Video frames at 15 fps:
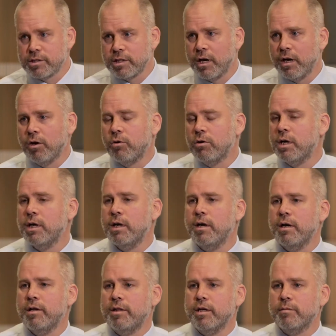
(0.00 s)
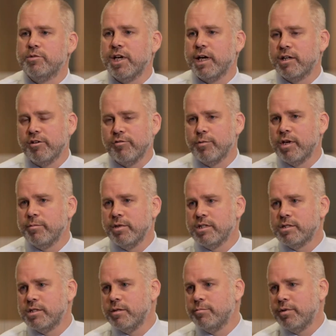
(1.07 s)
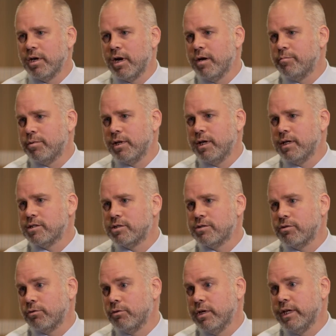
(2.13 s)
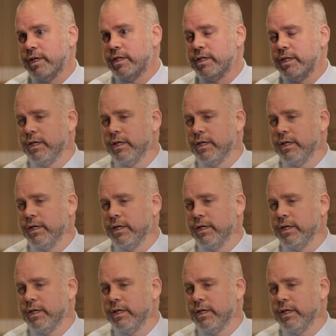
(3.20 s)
So the objective may be CPI plus 3.